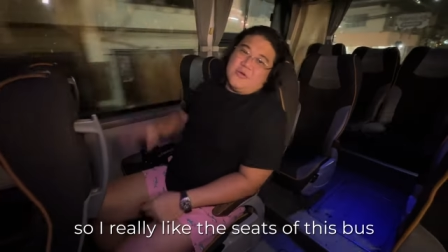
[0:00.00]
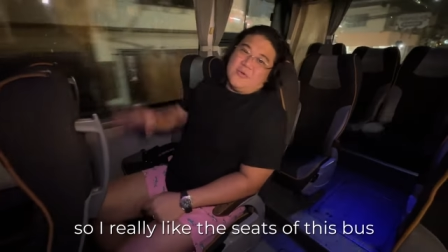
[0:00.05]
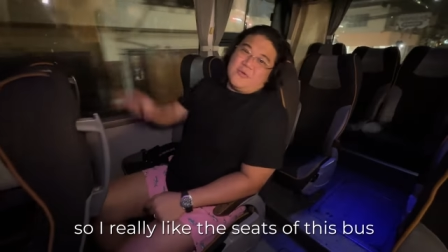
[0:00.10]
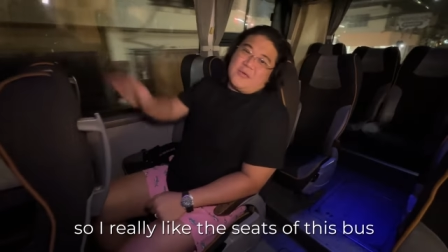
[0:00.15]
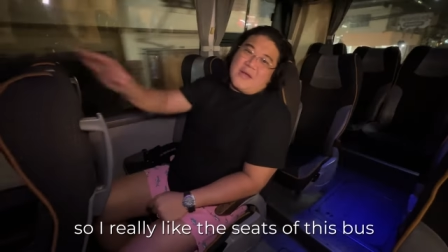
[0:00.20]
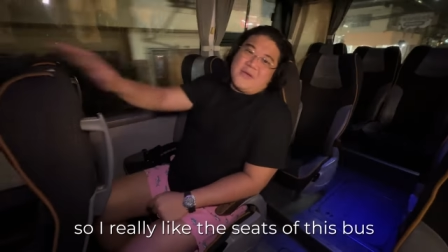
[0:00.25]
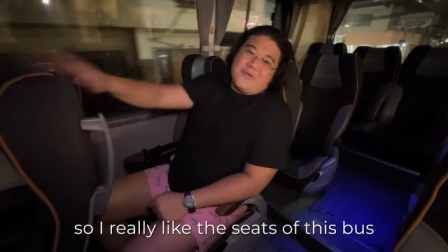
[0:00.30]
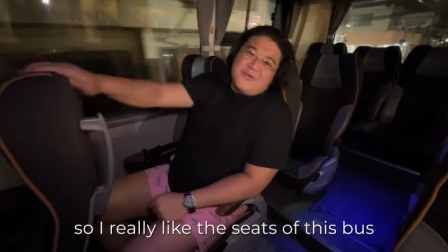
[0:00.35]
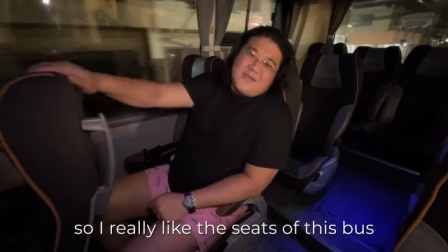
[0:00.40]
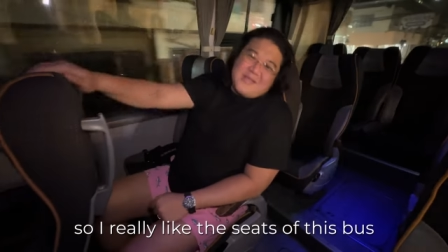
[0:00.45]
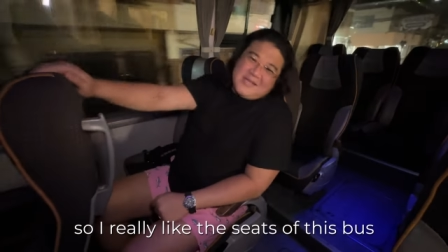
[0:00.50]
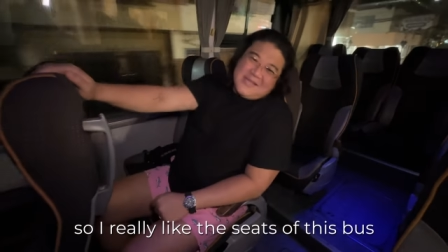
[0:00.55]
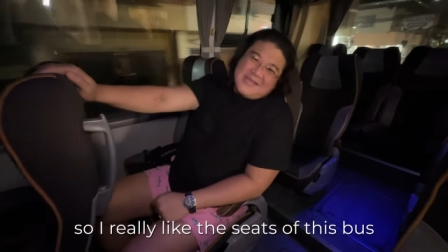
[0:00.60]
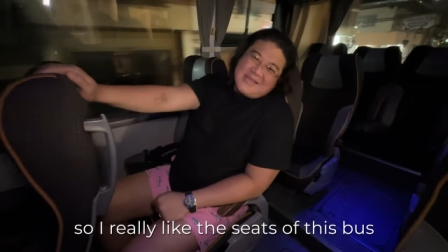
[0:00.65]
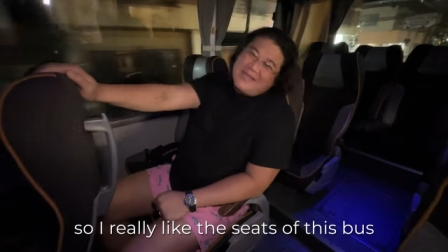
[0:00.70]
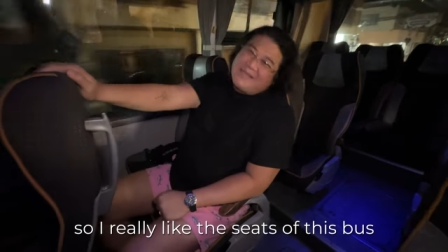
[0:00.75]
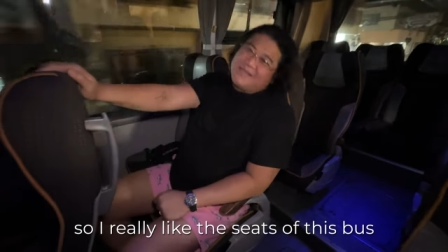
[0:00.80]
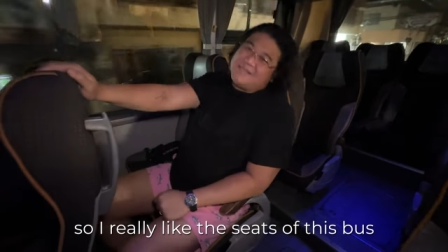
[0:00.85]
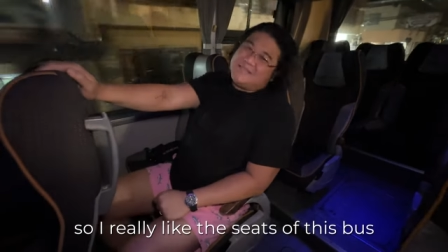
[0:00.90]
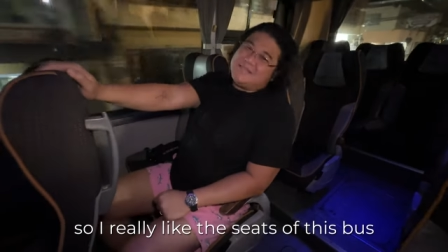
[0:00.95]
I really
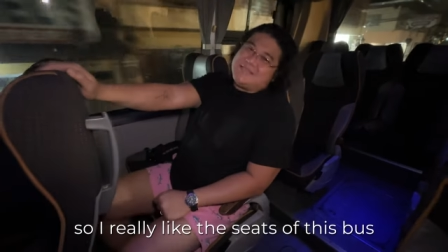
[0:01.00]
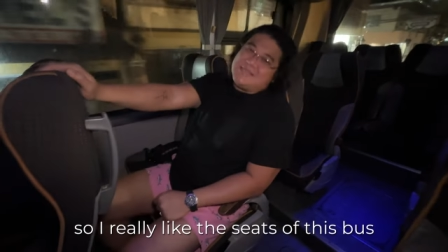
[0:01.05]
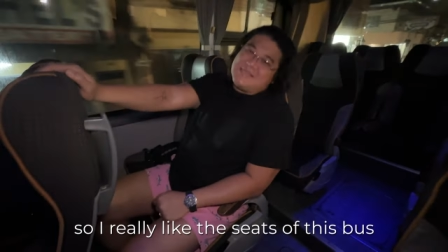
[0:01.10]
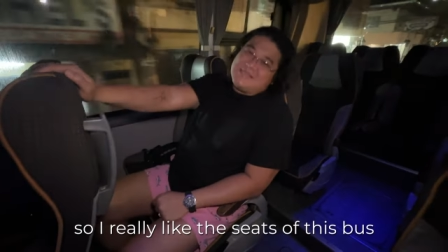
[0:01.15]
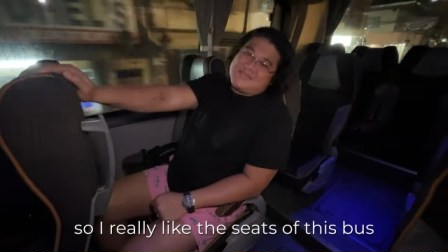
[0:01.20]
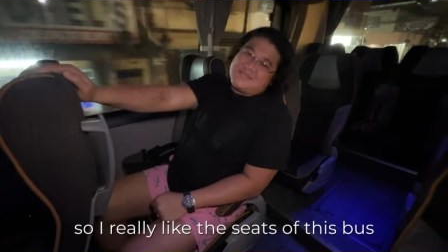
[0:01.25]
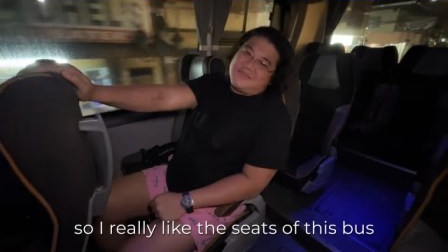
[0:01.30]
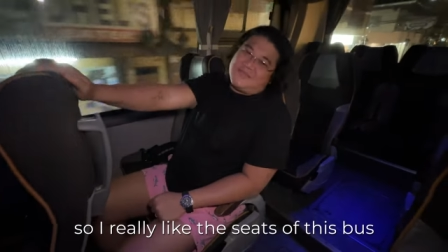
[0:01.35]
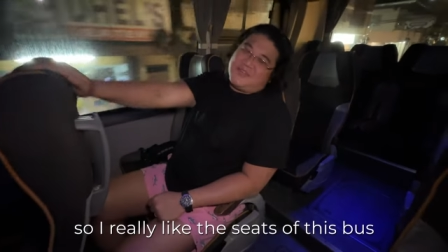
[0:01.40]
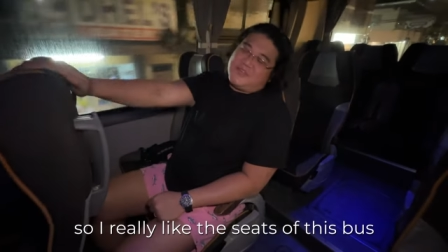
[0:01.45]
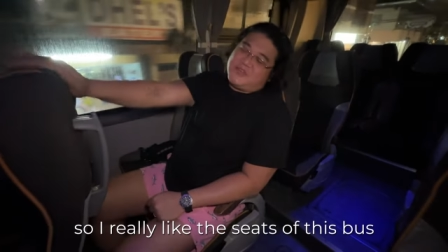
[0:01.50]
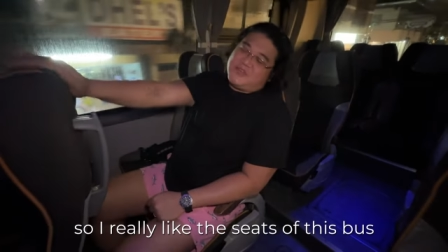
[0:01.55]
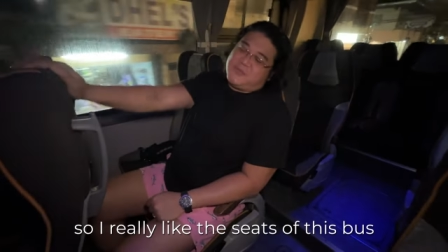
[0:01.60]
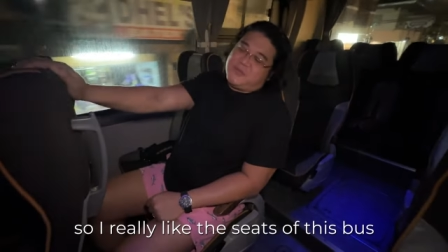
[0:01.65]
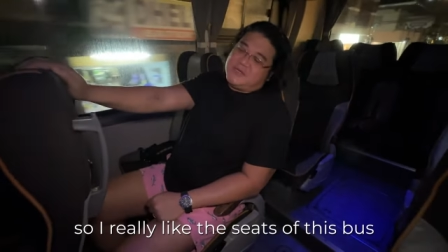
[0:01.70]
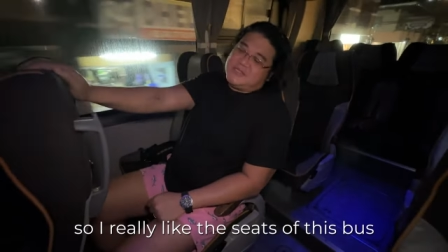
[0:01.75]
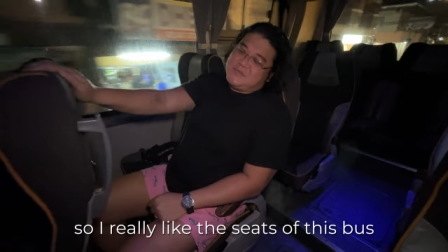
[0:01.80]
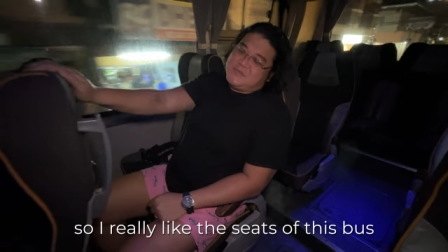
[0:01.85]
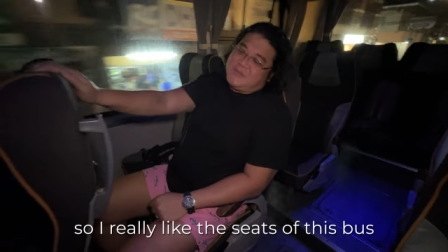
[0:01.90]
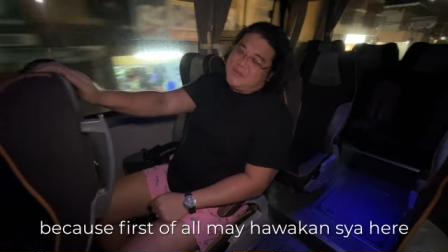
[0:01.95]
like the seats of this
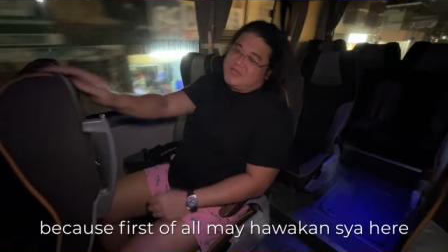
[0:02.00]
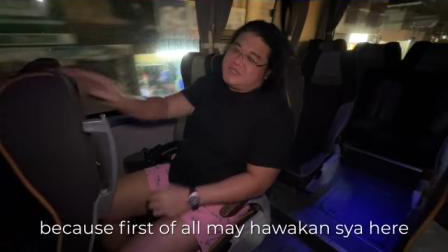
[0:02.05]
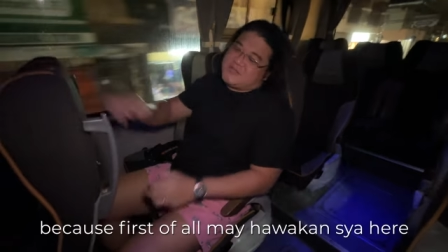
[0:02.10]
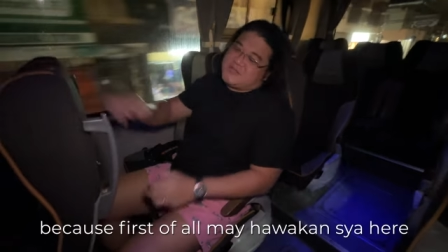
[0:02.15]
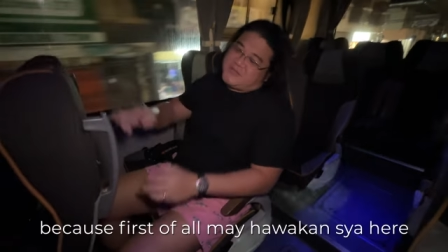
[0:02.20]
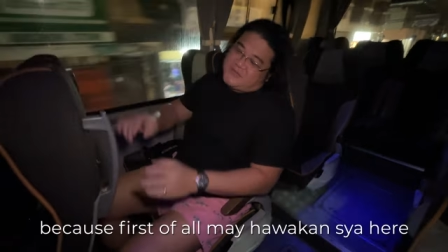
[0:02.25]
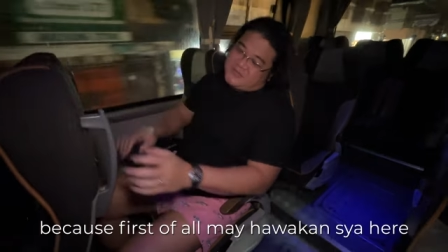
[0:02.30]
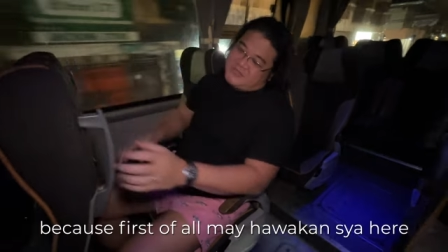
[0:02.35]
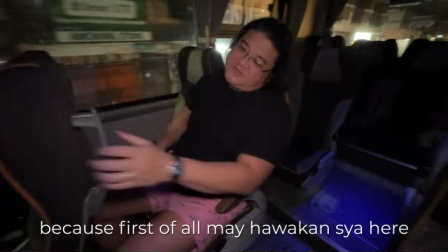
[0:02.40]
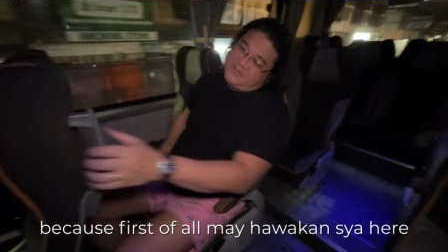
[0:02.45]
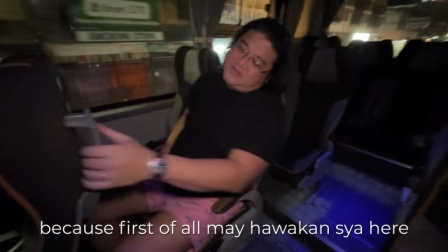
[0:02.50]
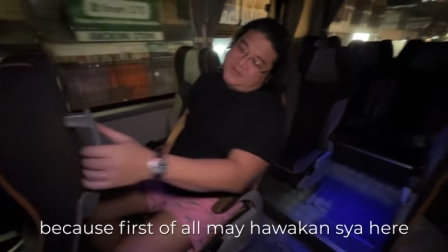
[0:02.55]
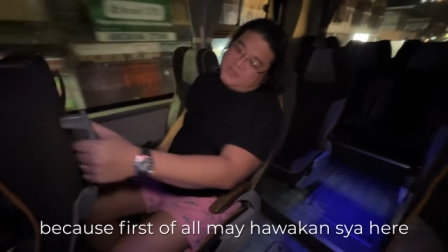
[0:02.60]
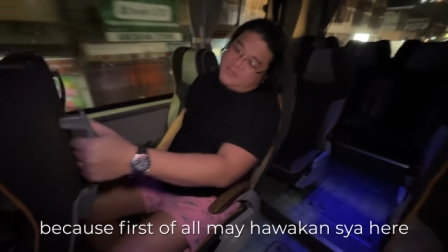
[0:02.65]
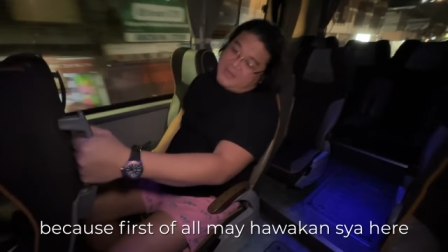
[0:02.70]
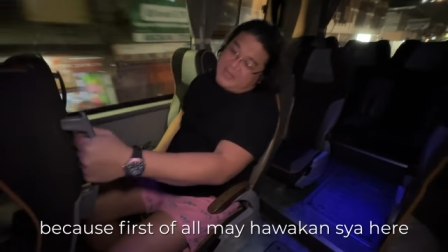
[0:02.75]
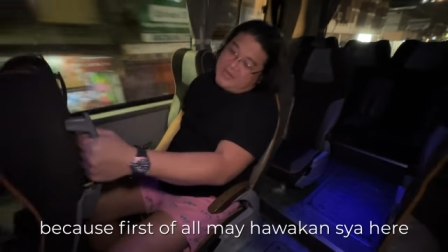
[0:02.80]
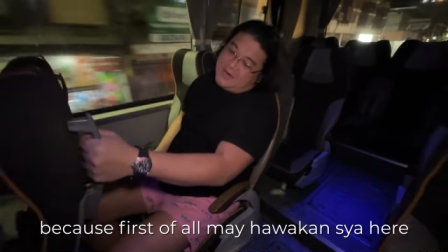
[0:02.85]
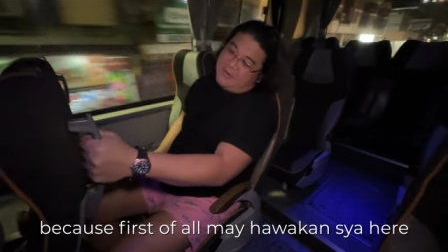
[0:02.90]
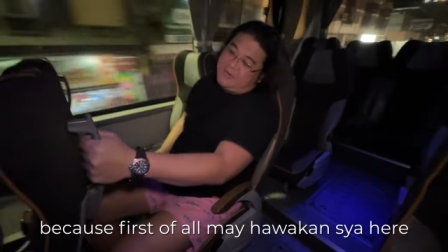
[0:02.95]
bus because first of all,
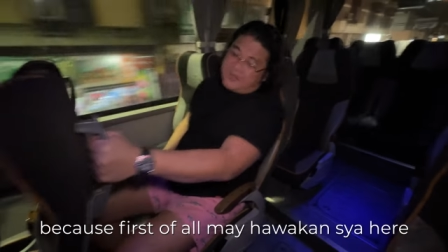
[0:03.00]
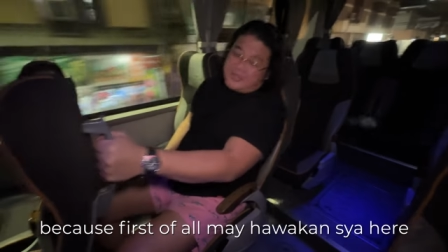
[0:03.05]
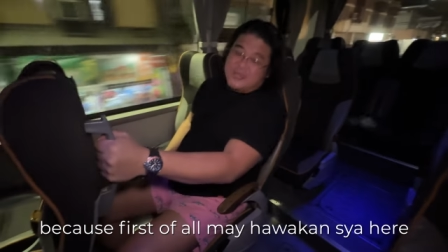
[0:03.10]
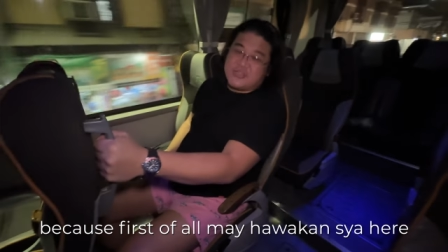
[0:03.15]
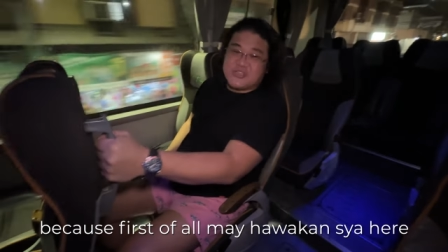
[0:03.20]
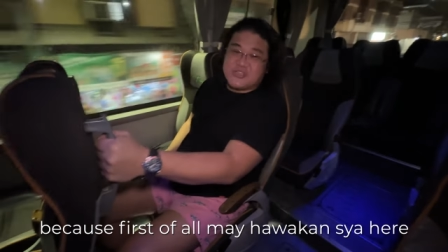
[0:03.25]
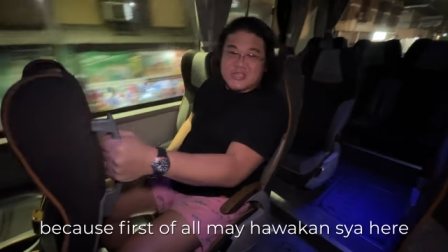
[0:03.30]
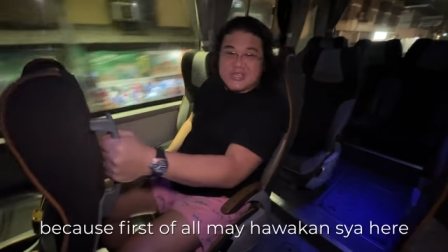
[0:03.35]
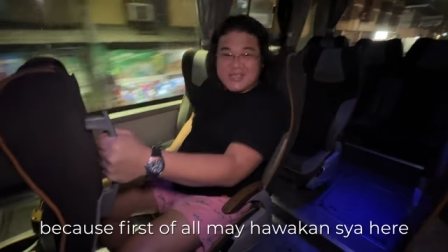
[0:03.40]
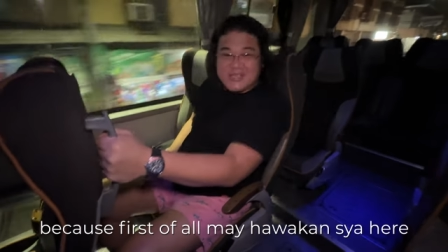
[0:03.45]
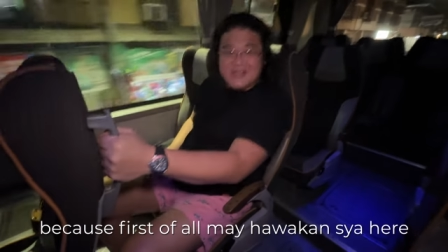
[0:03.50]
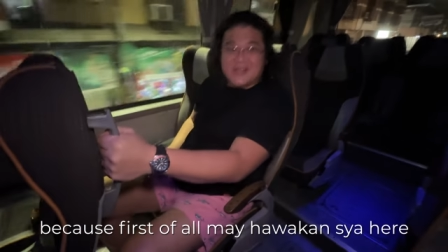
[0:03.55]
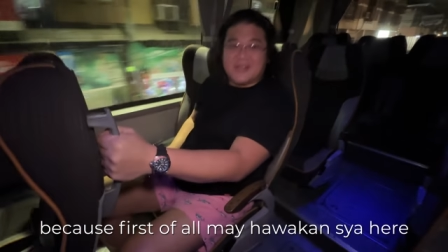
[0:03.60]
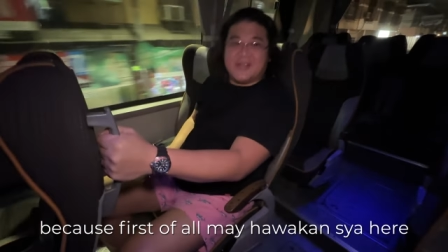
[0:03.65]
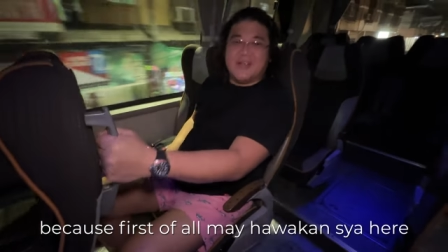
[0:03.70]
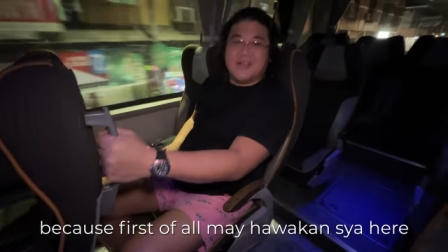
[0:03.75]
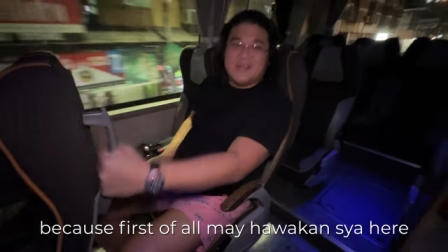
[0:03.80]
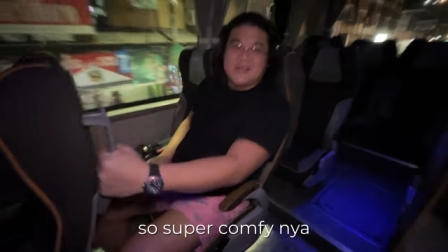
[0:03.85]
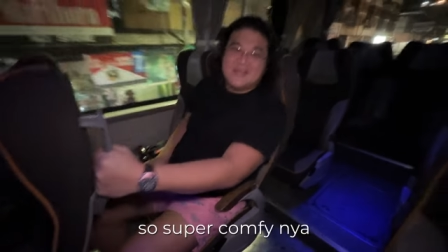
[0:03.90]
may hawakan siya here,